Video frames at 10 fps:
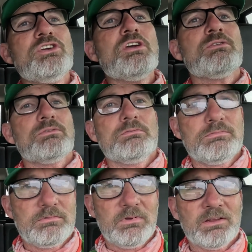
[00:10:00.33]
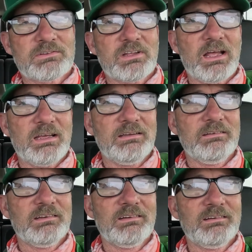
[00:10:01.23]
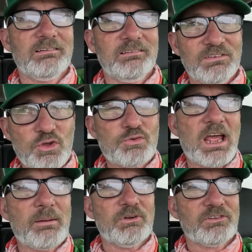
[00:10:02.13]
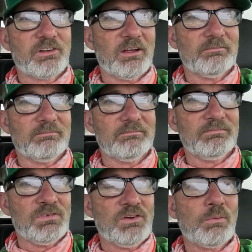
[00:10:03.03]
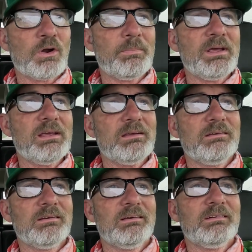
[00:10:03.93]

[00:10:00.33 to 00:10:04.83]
you and say, you damaged something. You want to be,